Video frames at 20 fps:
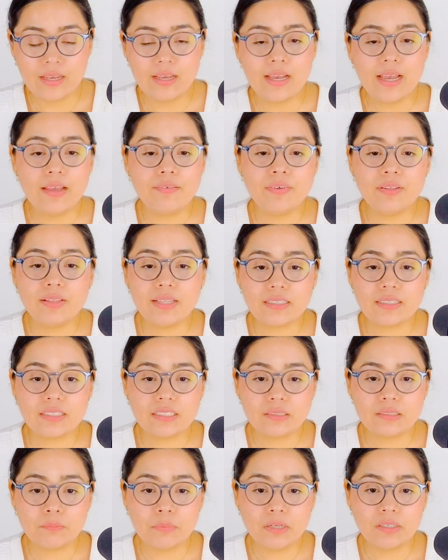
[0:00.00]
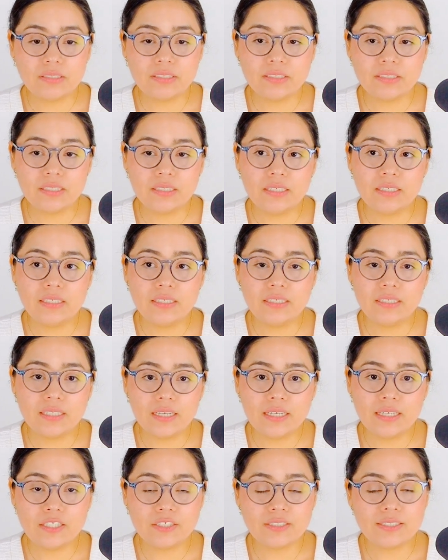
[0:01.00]
I feel like this person, uh,
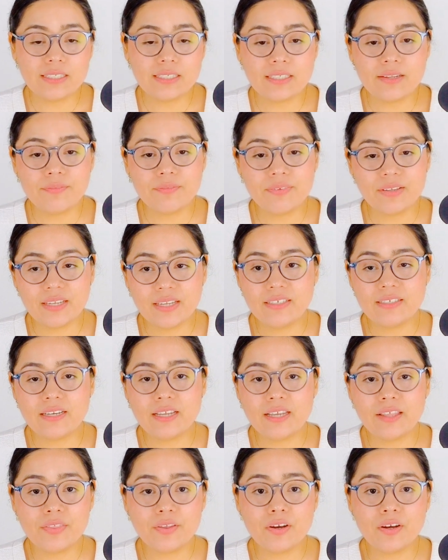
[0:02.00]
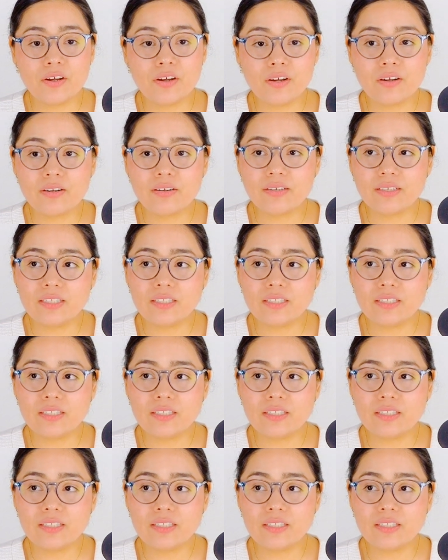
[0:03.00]
your significant other,